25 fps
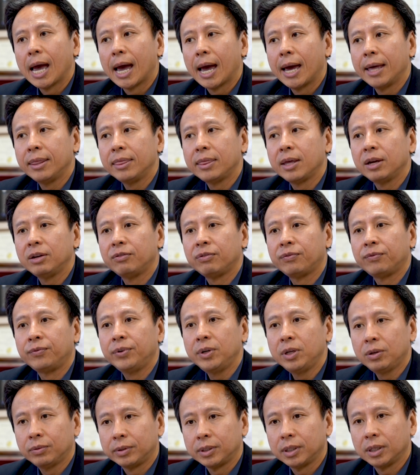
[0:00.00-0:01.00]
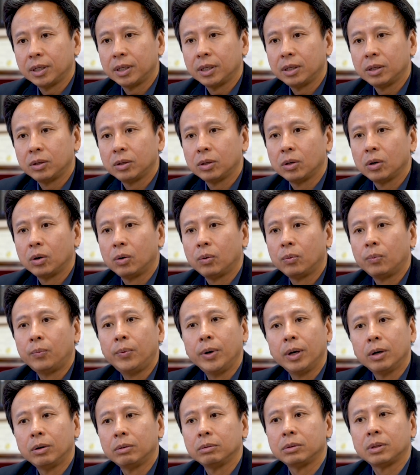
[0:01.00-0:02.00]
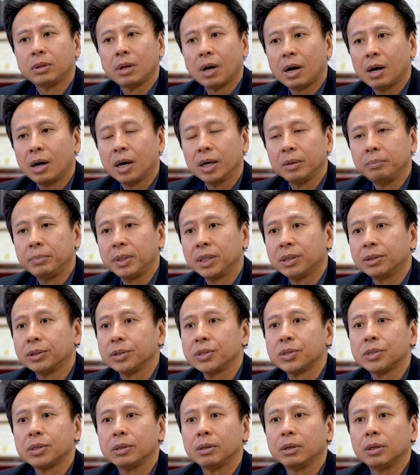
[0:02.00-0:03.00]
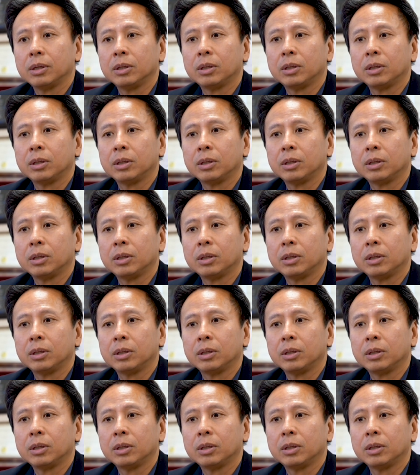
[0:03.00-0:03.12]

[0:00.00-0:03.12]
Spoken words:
and they frequently will die because